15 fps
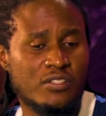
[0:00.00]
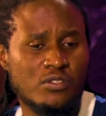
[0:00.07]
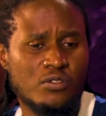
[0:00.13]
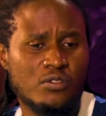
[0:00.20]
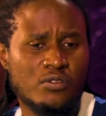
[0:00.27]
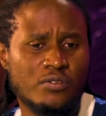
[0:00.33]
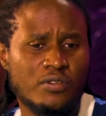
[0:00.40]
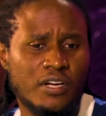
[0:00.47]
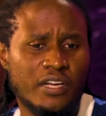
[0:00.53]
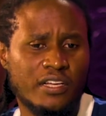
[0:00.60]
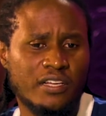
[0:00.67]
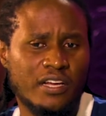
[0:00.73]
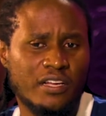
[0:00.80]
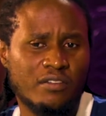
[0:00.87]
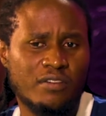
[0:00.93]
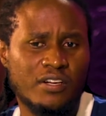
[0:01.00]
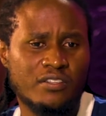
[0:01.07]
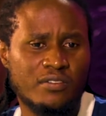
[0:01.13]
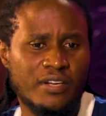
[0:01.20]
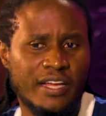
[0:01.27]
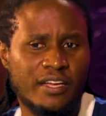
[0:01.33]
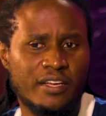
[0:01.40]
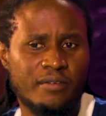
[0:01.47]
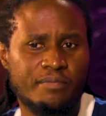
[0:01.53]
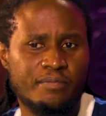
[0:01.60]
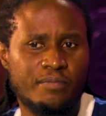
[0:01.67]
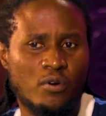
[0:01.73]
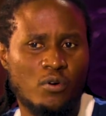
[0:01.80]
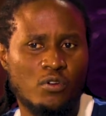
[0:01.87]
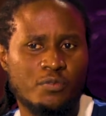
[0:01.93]
So I don't want to like
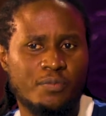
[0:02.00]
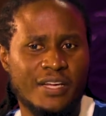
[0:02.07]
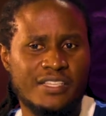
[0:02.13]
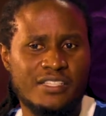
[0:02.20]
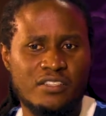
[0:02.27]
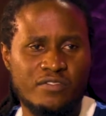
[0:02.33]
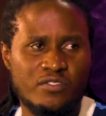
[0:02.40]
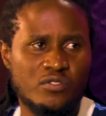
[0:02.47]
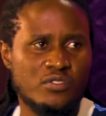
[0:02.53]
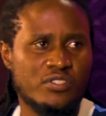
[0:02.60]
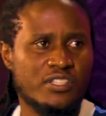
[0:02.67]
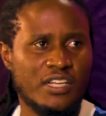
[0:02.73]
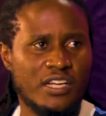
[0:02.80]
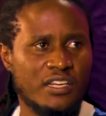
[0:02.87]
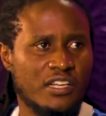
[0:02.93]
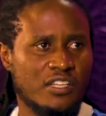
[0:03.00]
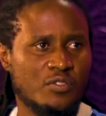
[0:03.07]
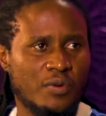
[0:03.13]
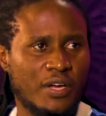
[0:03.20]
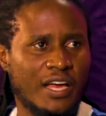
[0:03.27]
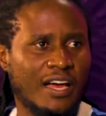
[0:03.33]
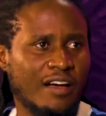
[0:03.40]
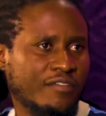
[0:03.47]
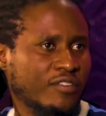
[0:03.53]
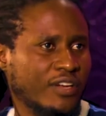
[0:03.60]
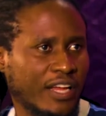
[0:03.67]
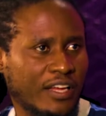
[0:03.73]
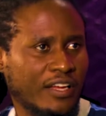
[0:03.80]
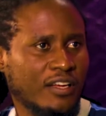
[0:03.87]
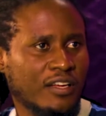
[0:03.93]
hold myself to those standards where I have to
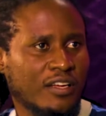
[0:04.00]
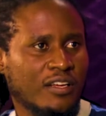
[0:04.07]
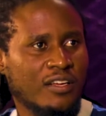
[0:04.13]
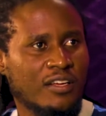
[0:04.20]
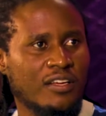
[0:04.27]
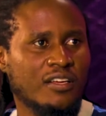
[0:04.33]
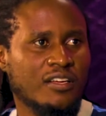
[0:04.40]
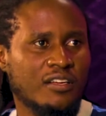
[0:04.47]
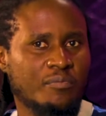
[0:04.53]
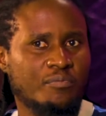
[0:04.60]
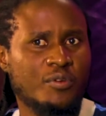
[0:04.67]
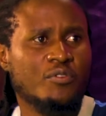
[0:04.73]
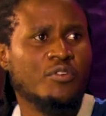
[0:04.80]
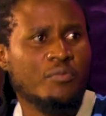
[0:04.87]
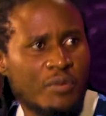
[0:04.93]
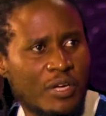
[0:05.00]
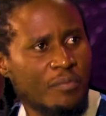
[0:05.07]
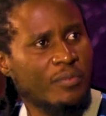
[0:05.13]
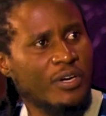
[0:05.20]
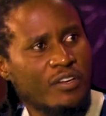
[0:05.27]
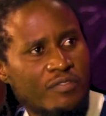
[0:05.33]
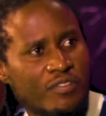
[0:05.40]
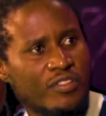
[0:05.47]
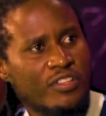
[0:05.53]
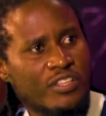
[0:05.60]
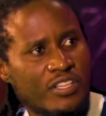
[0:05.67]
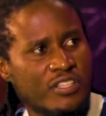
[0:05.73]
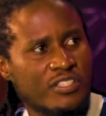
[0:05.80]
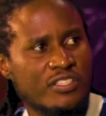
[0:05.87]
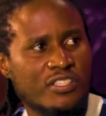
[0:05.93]
like be remembered for
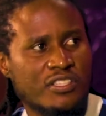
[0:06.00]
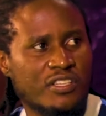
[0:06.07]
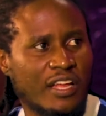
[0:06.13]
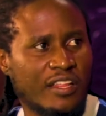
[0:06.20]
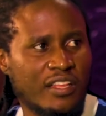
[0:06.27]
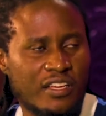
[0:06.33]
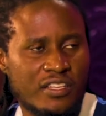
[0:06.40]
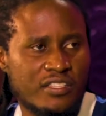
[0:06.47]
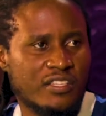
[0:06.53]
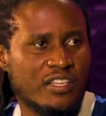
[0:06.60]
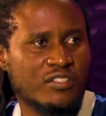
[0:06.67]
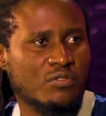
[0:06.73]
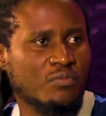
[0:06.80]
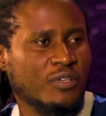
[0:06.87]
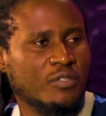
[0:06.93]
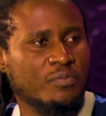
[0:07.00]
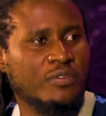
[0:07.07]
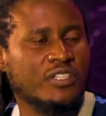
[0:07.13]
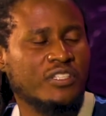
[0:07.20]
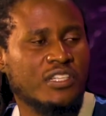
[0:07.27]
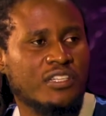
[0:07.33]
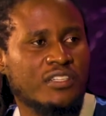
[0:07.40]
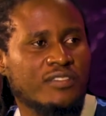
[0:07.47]
things. I think it's just too much pressure.